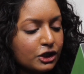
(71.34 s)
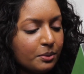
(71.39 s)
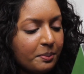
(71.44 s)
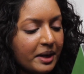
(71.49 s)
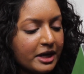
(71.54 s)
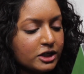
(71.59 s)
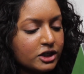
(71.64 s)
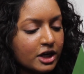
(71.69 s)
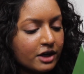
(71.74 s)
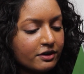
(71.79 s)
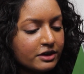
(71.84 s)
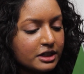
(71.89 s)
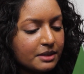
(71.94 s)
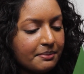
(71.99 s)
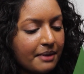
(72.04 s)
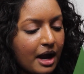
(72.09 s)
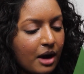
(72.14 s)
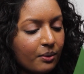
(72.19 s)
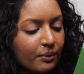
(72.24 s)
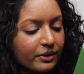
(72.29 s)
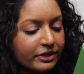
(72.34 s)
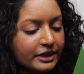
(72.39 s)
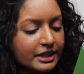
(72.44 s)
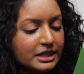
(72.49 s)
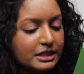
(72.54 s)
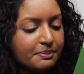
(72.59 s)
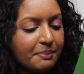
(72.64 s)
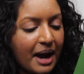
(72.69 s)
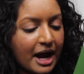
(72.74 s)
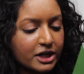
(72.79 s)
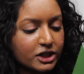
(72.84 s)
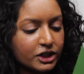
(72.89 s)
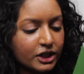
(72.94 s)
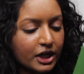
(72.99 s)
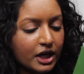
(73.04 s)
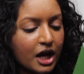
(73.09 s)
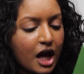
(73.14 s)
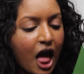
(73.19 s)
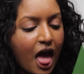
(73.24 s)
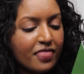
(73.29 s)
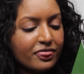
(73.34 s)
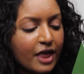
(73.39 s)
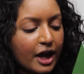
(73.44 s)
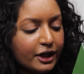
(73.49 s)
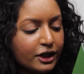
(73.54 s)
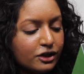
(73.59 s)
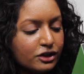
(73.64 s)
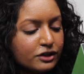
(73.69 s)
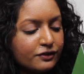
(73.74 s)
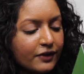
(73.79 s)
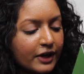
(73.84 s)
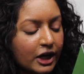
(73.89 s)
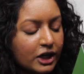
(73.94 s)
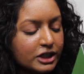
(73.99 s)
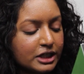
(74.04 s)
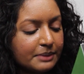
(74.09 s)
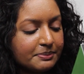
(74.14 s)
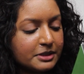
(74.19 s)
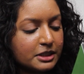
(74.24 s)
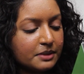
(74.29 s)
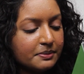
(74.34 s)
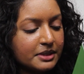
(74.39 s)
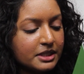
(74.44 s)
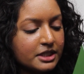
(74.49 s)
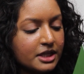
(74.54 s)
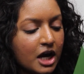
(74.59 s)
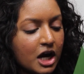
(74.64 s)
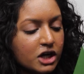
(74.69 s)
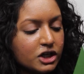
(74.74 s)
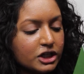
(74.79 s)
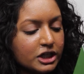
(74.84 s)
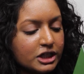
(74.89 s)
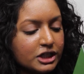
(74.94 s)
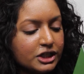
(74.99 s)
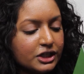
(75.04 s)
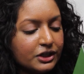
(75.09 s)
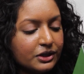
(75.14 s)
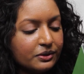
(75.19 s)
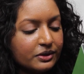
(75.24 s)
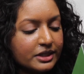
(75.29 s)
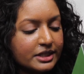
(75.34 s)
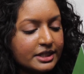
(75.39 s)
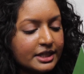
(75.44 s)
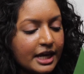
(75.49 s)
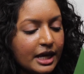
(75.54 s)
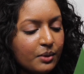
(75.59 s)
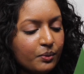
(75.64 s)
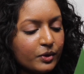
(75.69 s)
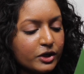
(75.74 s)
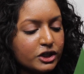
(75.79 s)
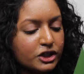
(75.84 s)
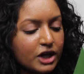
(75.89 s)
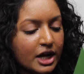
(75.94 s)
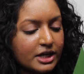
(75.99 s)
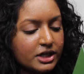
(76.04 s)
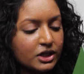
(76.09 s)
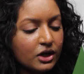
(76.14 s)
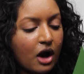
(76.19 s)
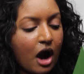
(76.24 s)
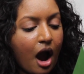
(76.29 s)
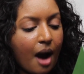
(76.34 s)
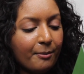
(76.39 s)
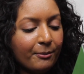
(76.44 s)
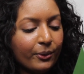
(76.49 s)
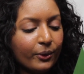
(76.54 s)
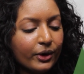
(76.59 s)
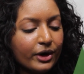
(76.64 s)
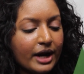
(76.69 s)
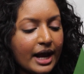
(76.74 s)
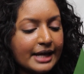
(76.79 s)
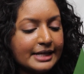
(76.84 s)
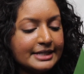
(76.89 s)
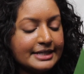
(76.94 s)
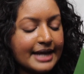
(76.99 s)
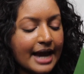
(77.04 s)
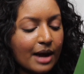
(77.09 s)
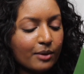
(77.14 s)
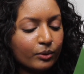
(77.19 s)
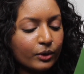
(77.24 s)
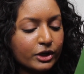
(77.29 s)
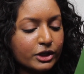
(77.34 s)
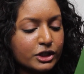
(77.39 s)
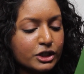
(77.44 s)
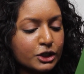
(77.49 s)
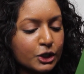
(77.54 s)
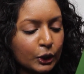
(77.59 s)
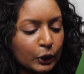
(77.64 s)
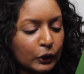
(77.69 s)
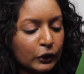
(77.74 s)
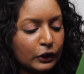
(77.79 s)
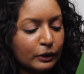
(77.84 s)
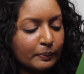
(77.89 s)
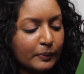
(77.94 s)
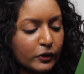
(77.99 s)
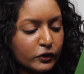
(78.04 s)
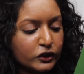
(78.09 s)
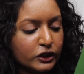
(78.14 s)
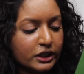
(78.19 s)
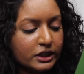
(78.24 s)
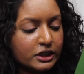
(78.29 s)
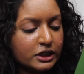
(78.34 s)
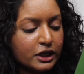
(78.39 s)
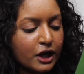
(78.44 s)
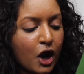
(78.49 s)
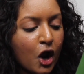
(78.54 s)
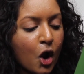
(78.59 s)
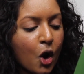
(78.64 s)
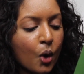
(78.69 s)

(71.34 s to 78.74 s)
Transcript: Scoop a generous amount with the spatula, then use fingertips to massage into the skin with gentle upward and downward circular motions.